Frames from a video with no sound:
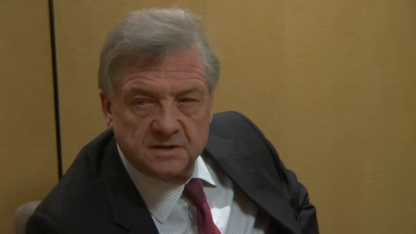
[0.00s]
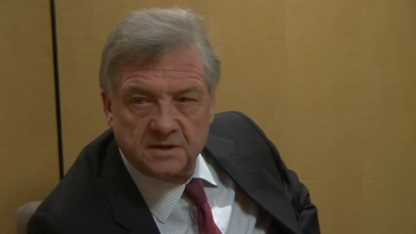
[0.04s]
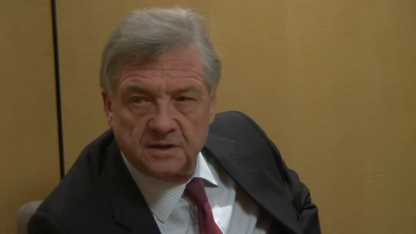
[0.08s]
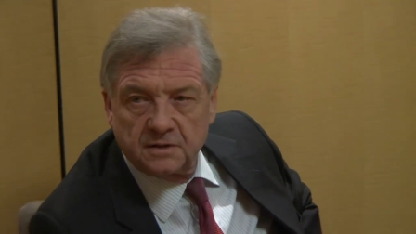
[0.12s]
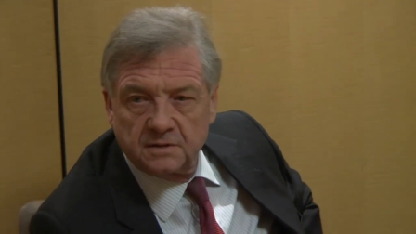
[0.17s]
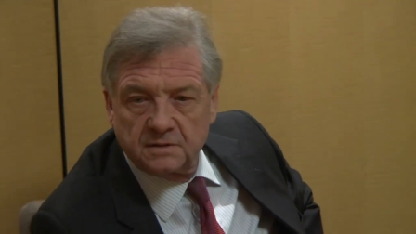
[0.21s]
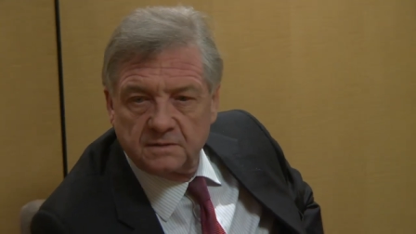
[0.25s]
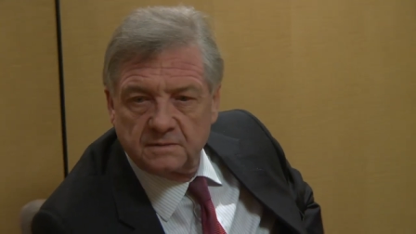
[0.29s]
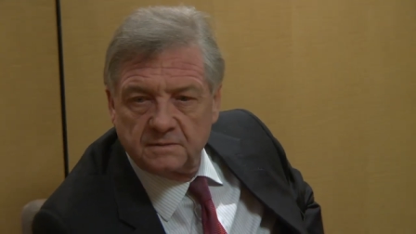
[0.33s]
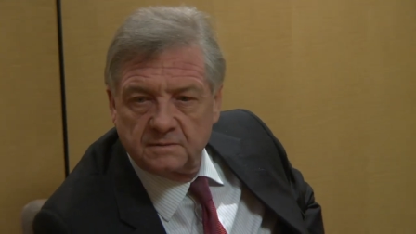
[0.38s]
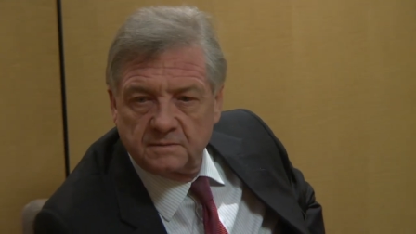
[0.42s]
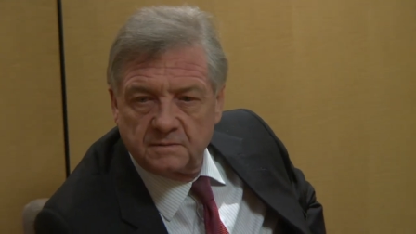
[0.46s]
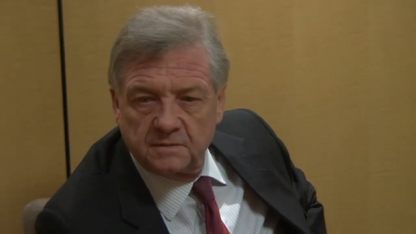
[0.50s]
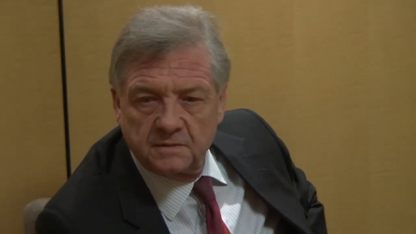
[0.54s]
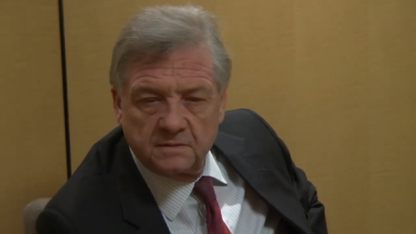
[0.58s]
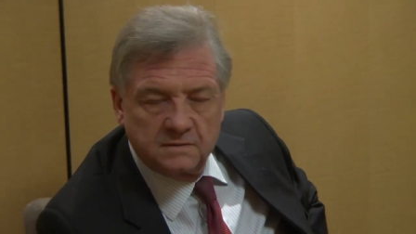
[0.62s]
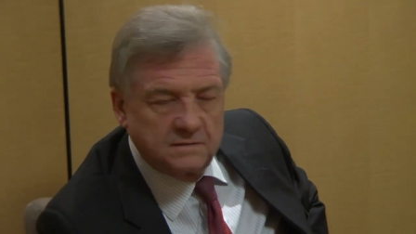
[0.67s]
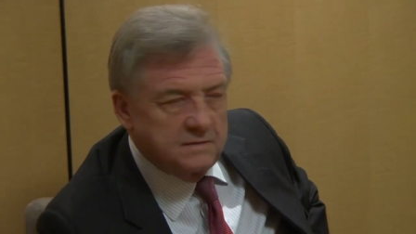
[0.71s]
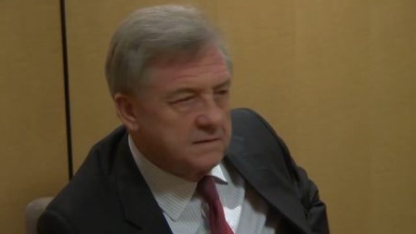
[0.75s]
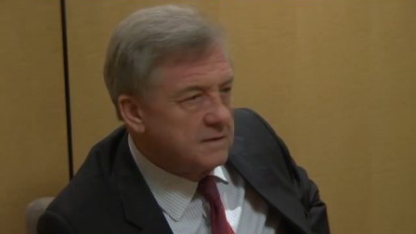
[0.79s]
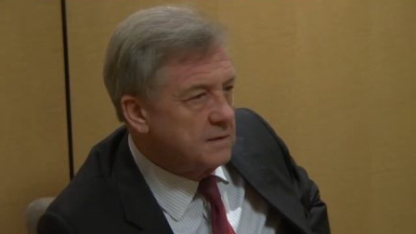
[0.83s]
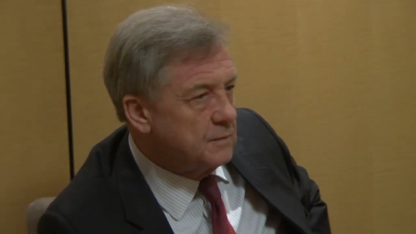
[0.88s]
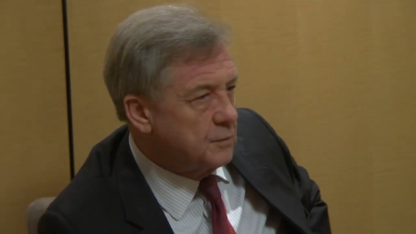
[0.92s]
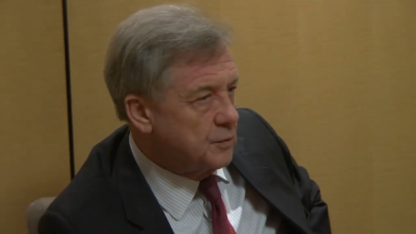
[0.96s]
You know,
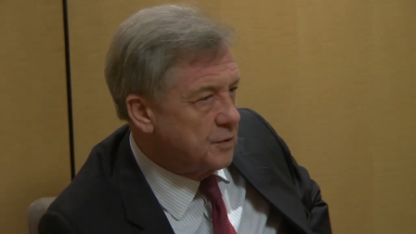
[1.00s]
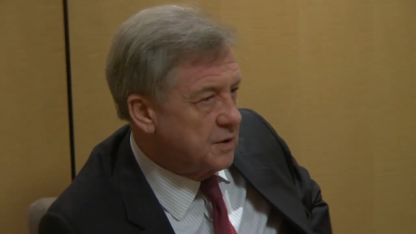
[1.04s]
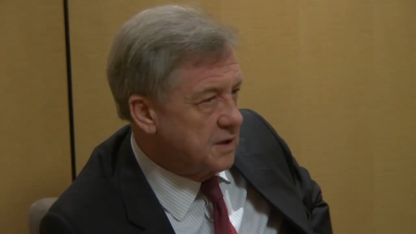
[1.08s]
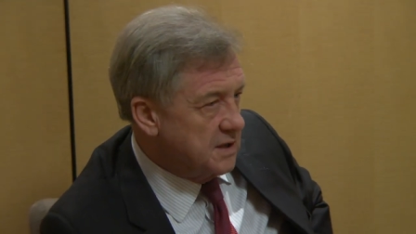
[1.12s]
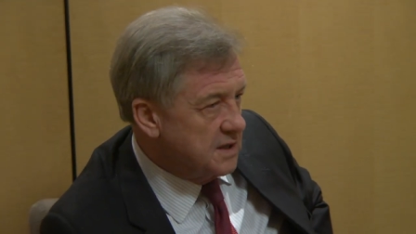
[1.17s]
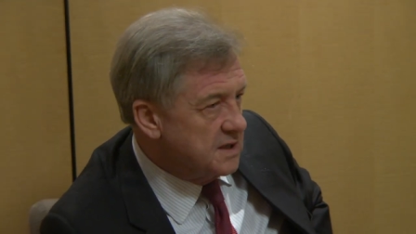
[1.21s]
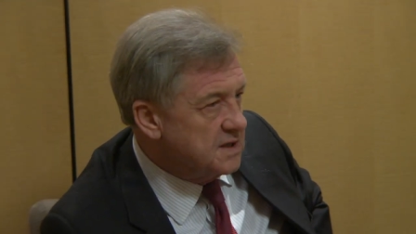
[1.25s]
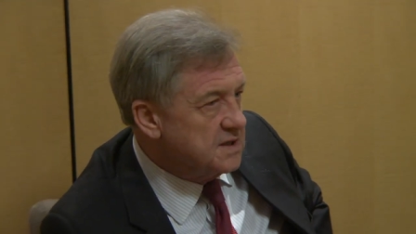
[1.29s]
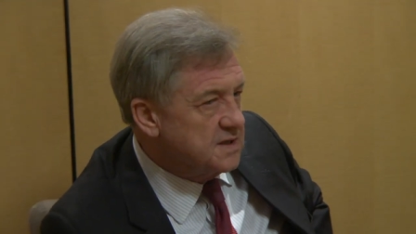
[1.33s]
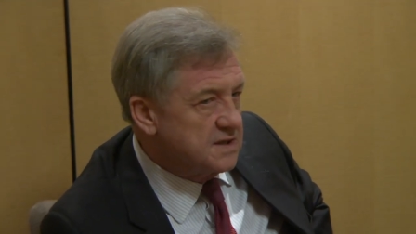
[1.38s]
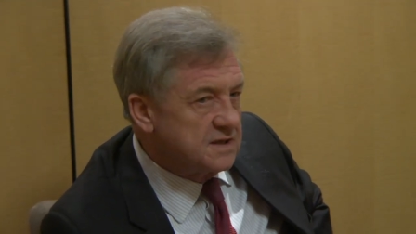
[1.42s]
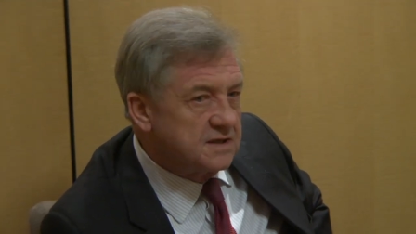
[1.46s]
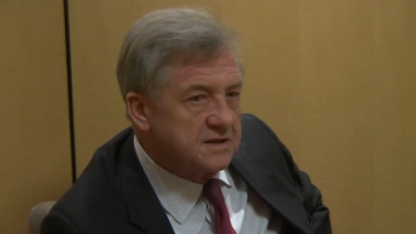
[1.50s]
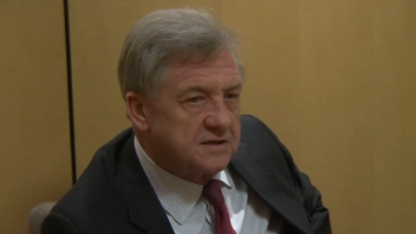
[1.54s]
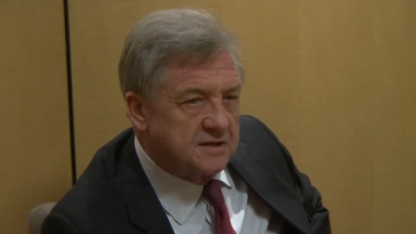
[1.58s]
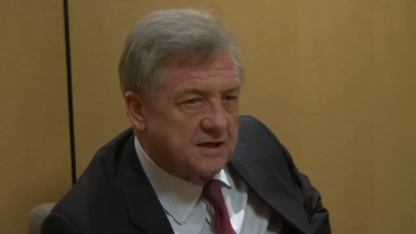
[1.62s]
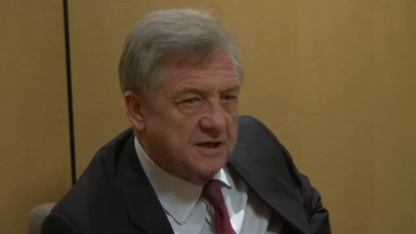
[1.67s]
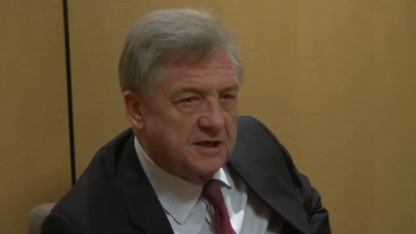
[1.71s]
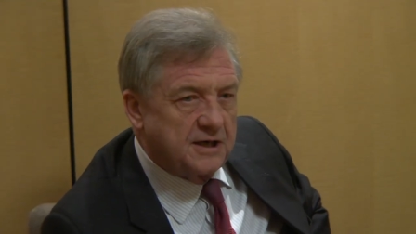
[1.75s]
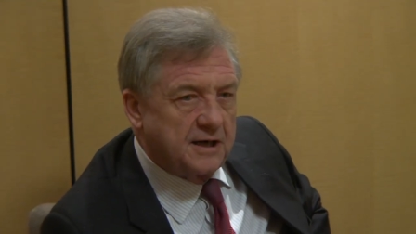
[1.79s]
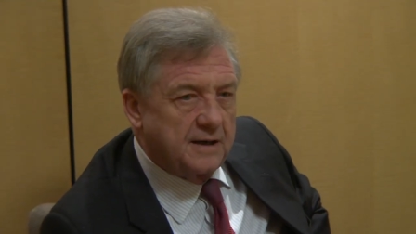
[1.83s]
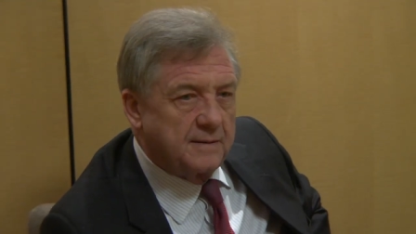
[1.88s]
you know what it is to turn